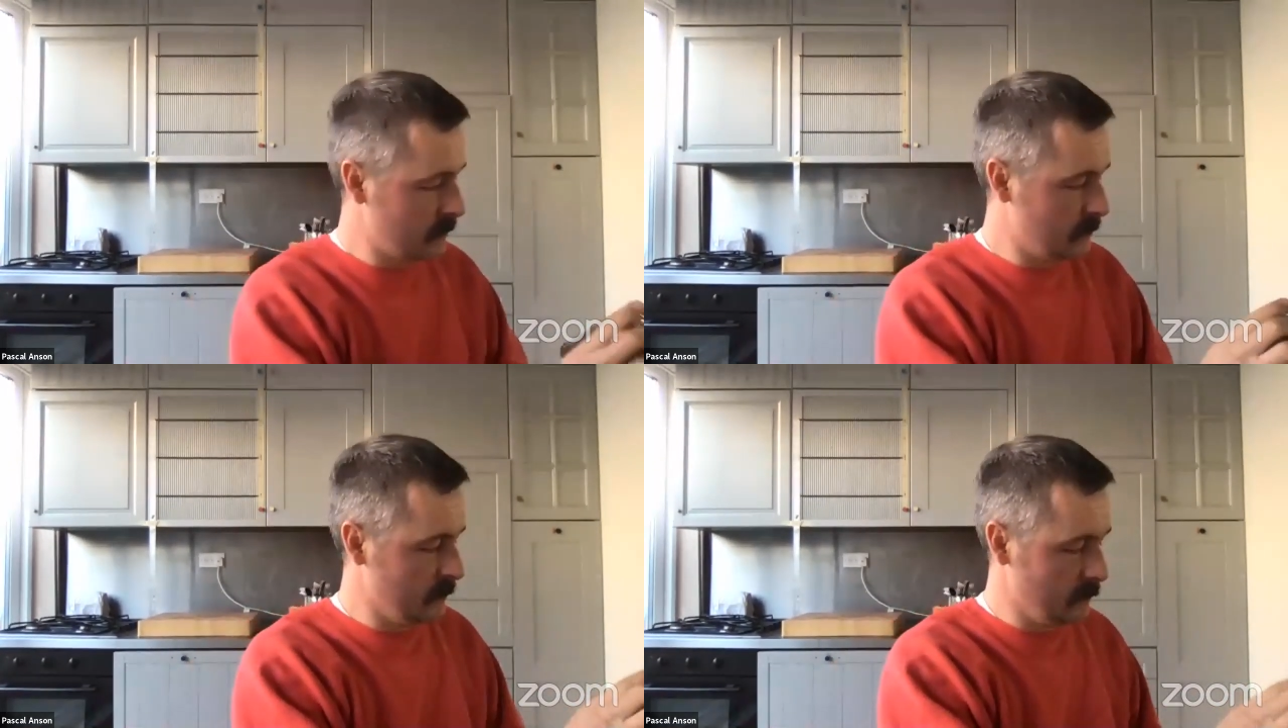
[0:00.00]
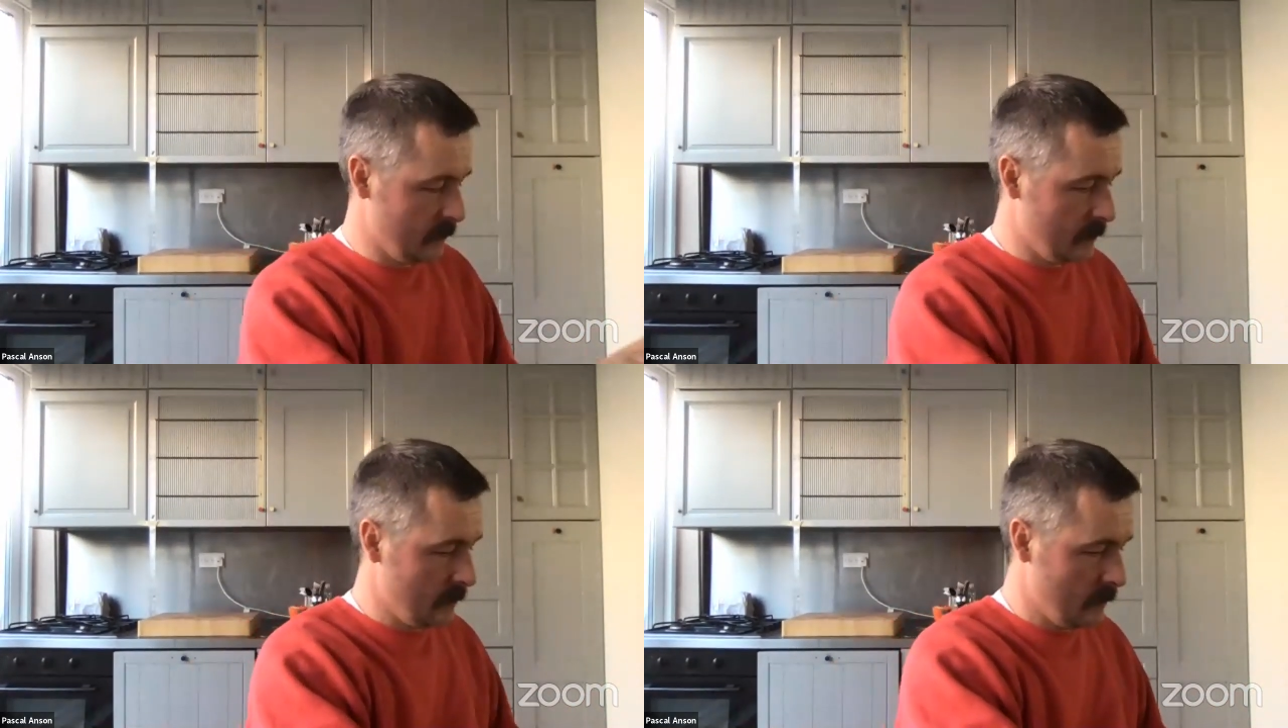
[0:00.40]
to
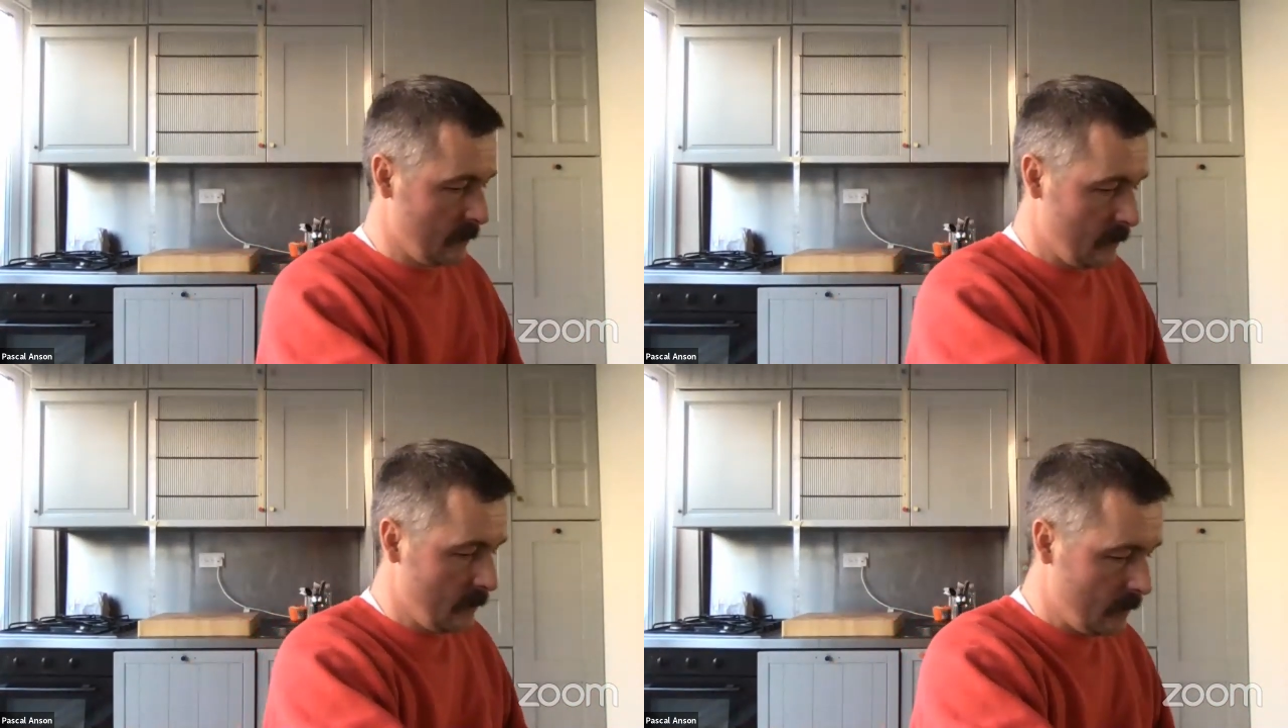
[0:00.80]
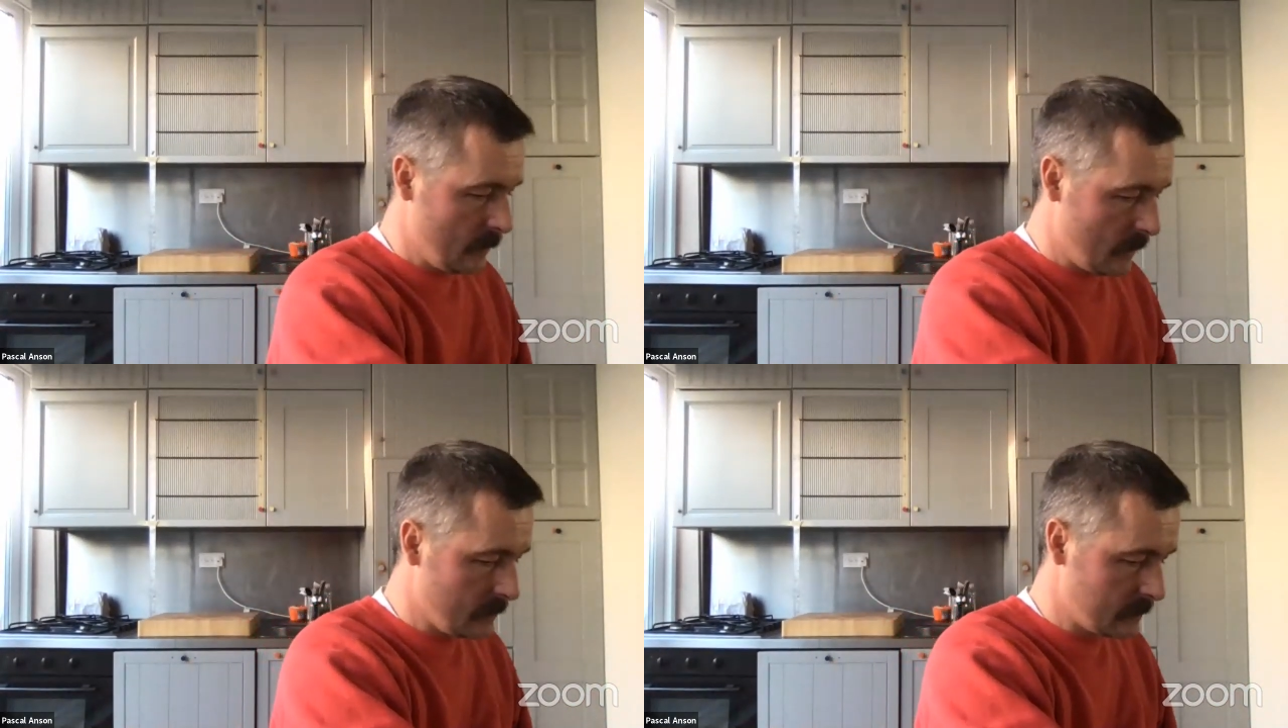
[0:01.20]

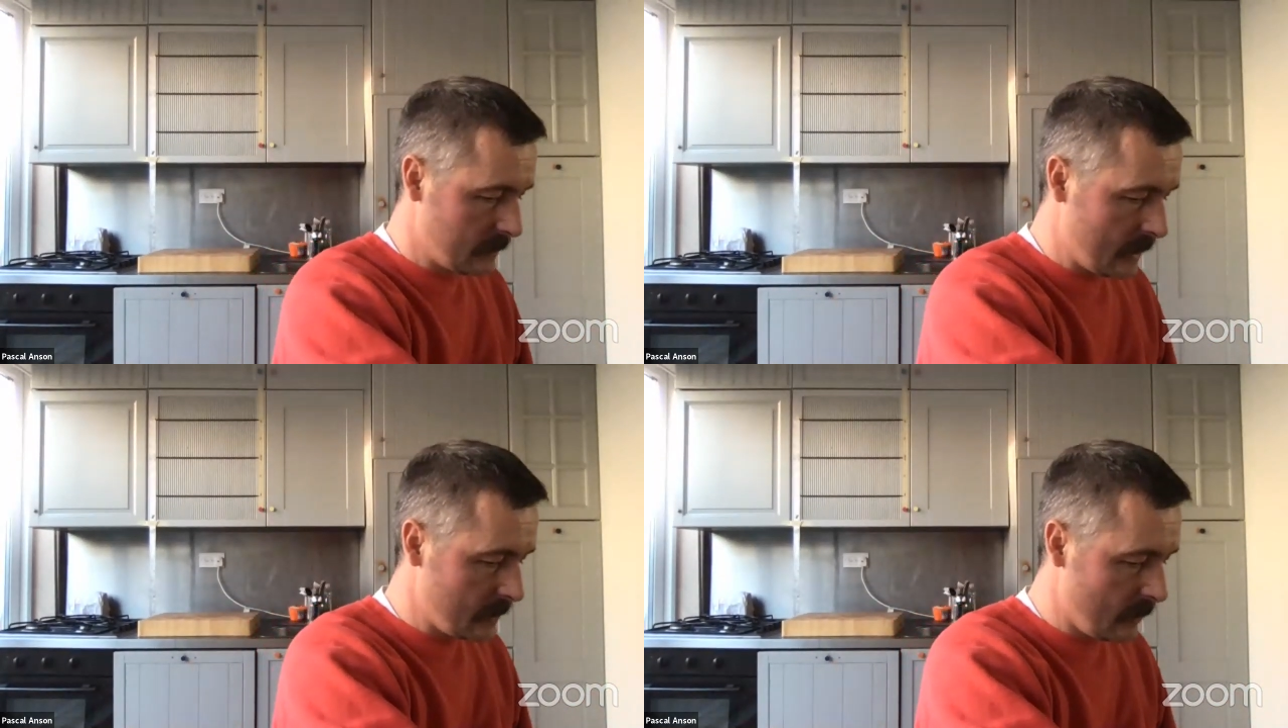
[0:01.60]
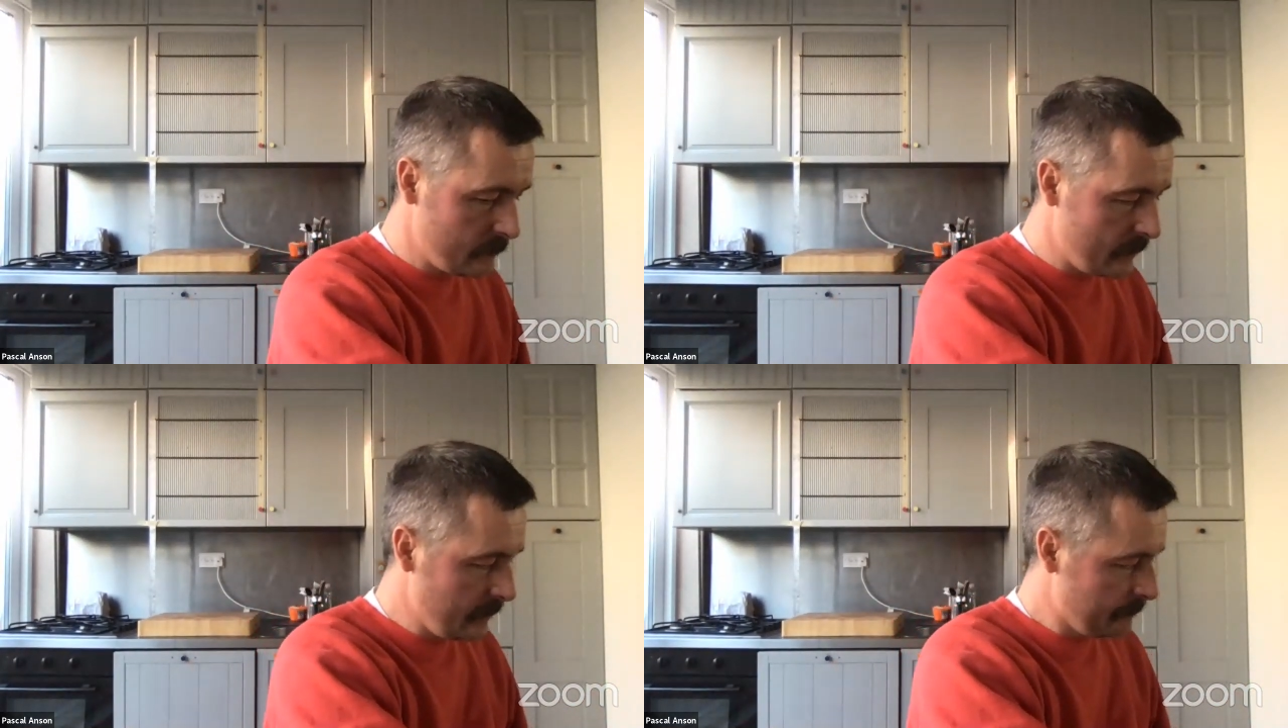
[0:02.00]
understand,
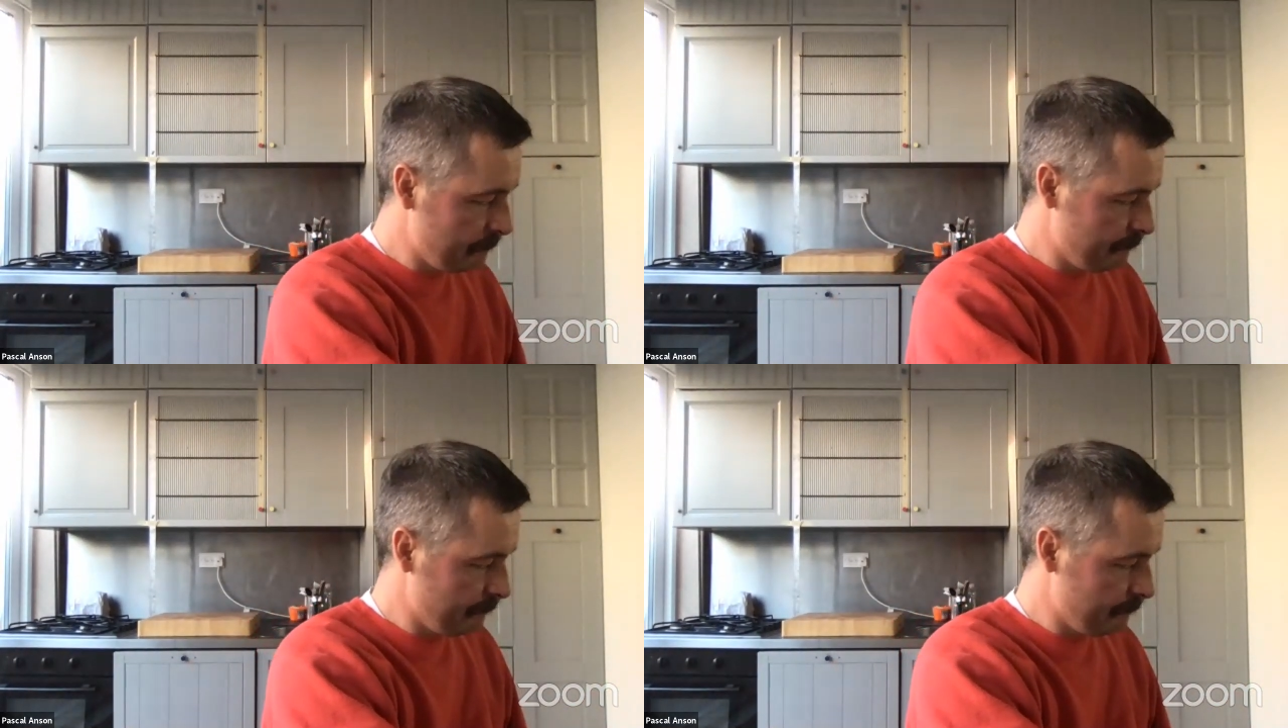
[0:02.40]
hopefully.